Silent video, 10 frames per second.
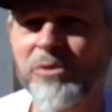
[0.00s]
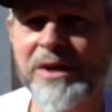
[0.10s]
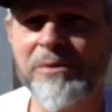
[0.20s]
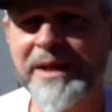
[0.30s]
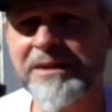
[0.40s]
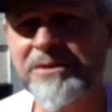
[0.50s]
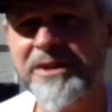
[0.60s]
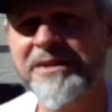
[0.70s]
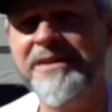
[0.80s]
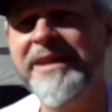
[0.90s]
we go back and
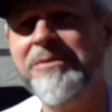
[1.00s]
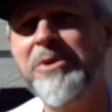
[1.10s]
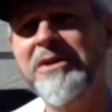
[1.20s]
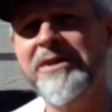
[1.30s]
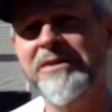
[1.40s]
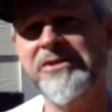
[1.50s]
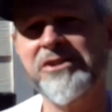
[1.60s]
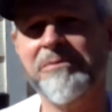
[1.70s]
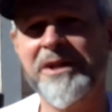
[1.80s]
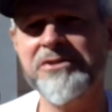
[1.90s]
look at the dead ball era
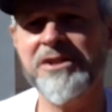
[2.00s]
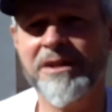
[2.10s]
so much,